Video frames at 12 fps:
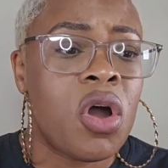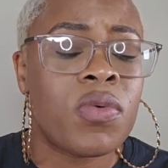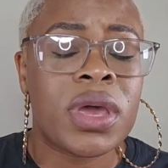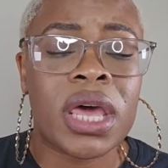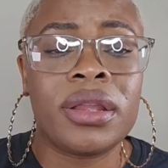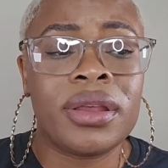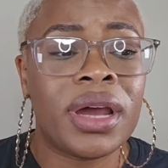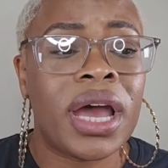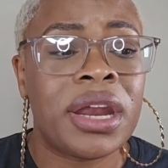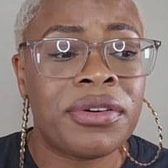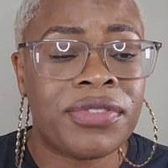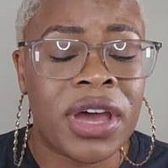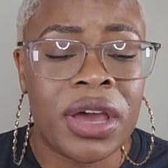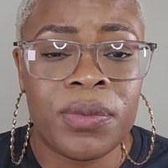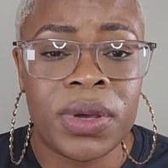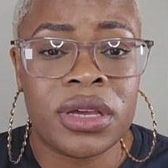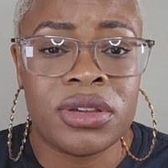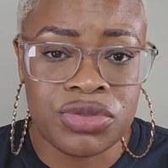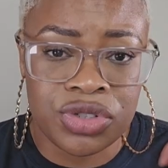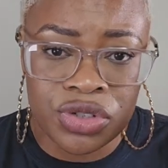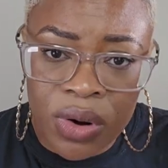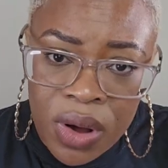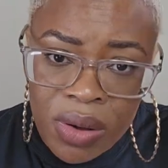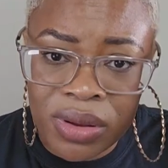we got to learn how to fight with
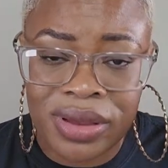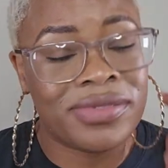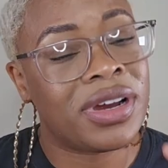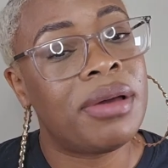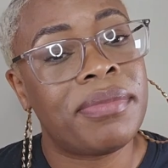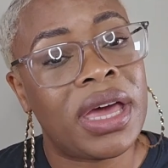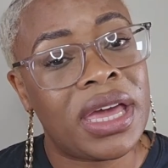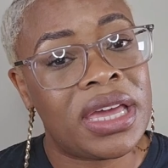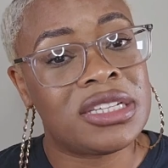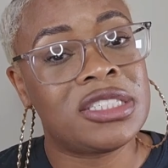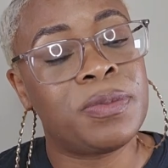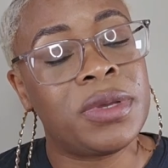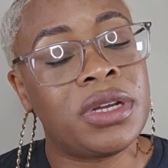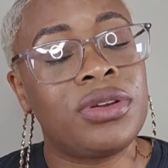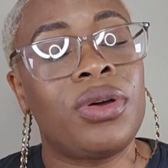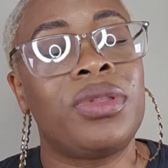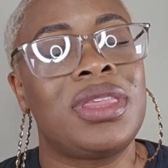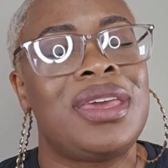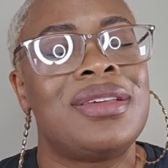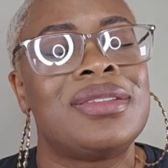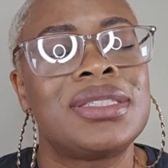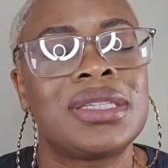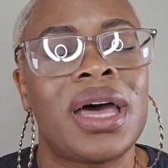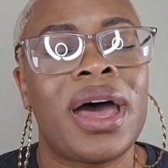control of our minds putting on the
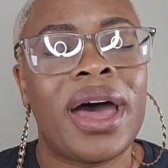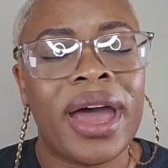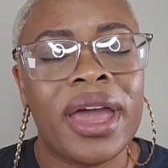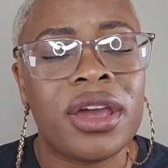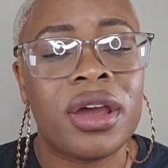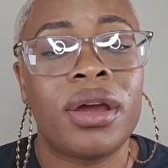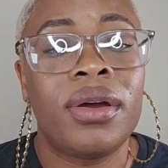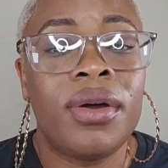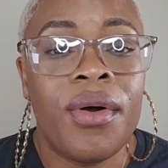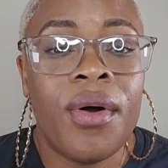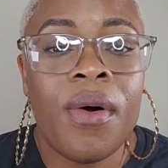entire